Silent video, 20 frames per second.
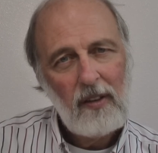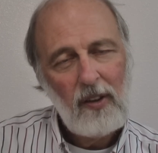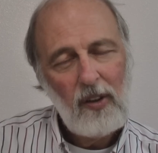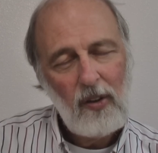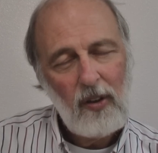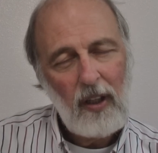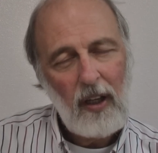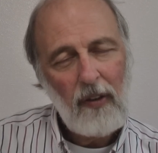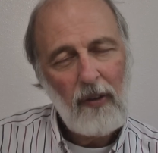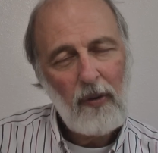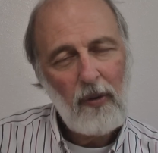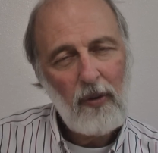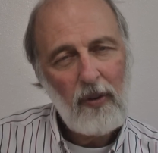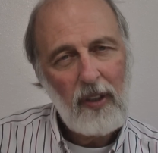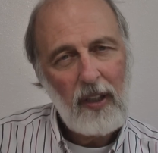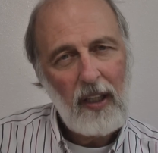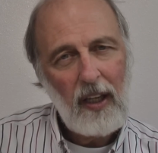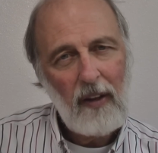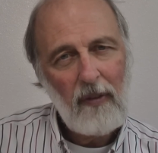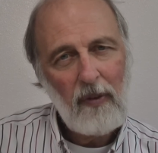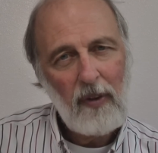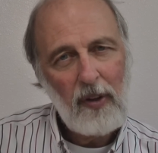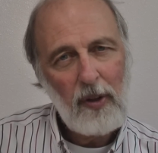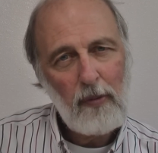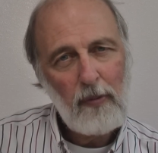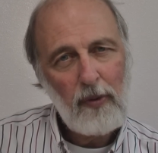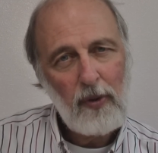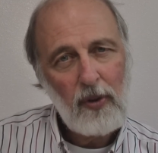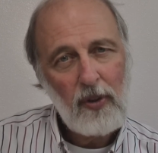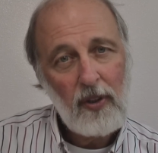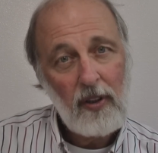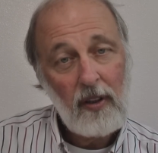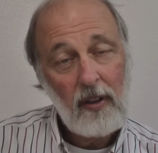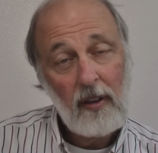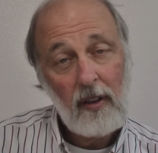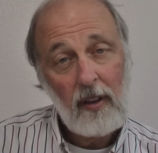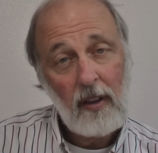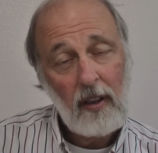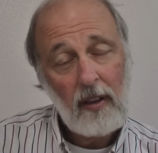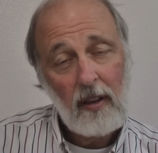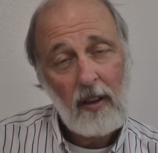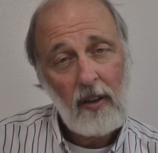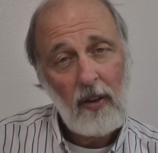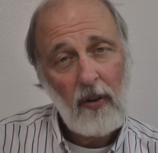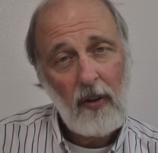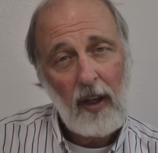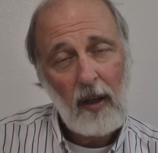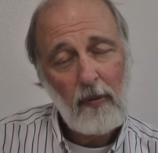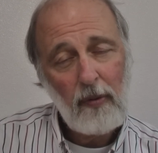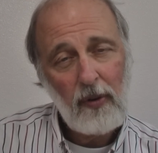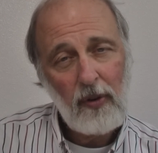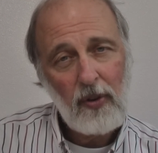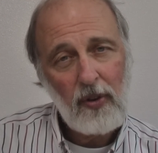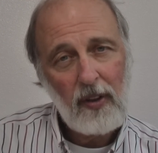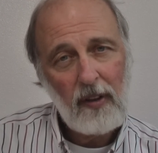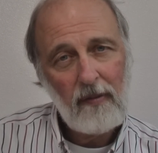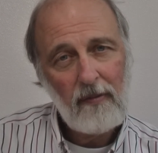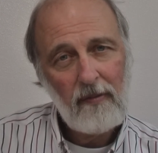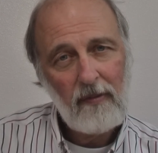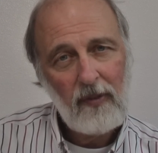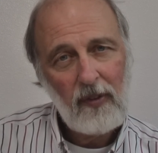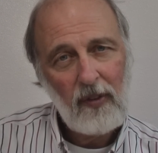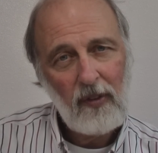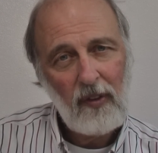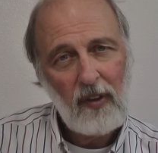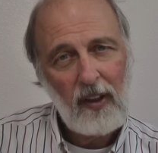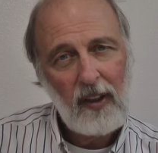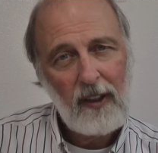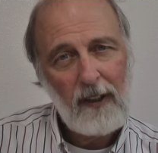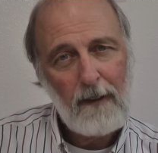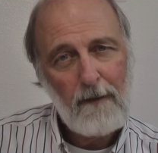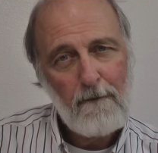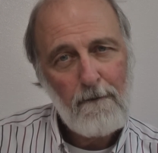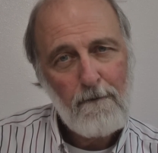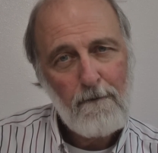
you got thrown together with a person and you got to know that person, right?